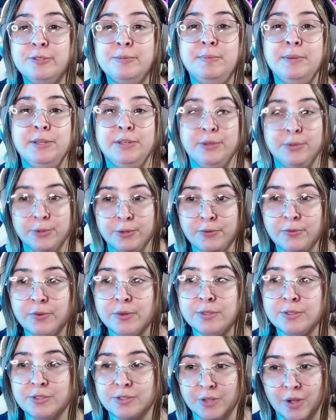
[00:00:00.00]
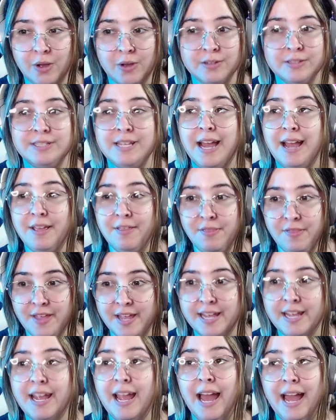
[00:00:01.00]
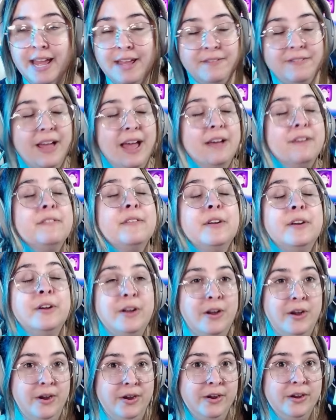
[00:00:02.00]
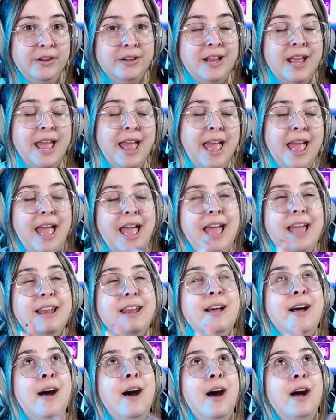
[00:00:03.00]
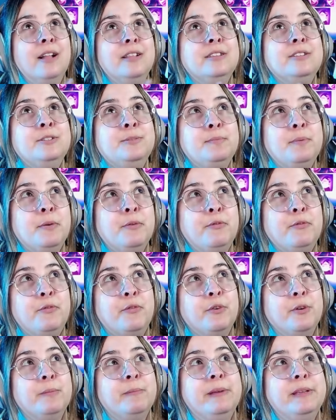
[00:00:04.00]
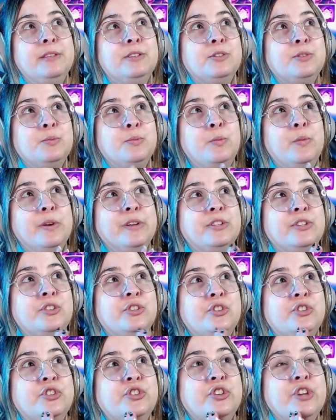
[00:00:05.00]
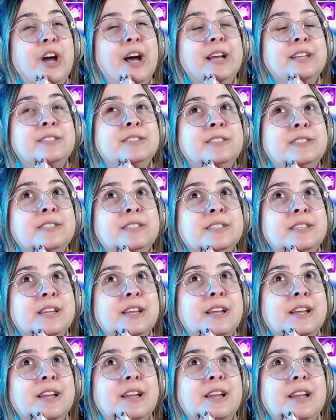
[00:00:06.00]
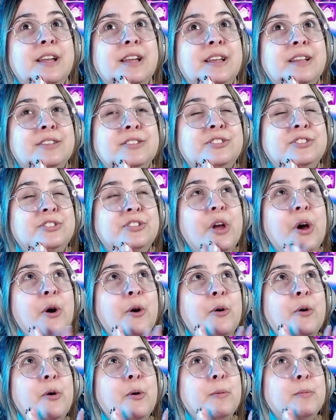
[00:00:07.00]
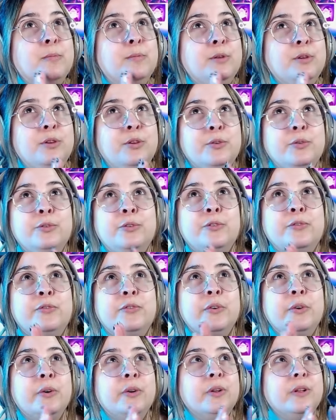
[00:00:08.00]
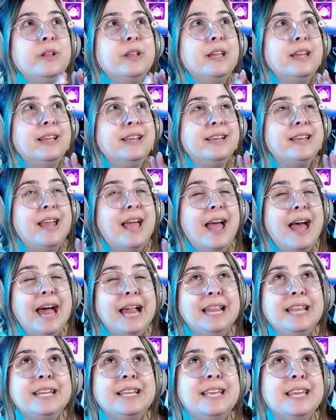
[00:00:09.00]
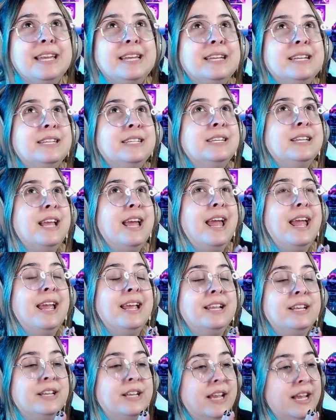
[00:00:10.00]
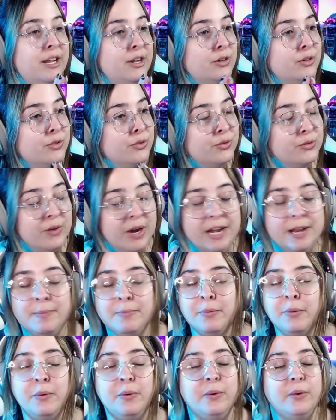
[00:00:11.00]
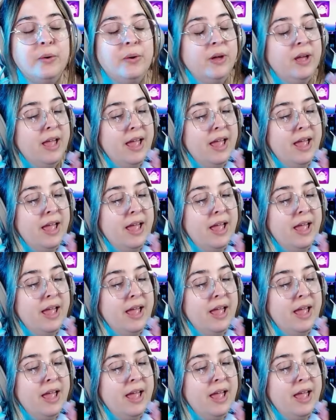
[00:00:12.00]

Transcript: beautiful songs I think I have ever heard. And Hala's performance was just so beautiful and elegant and incredible,